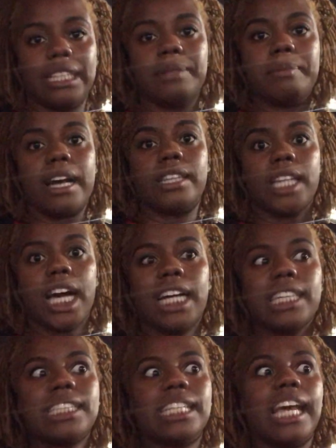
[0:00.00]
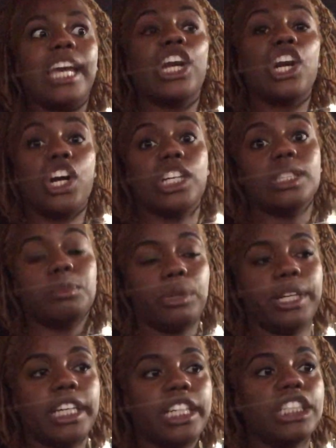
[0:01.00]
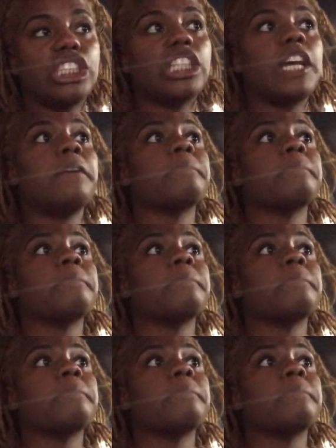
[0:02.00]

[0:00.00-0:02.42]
in my locks and cause breakage.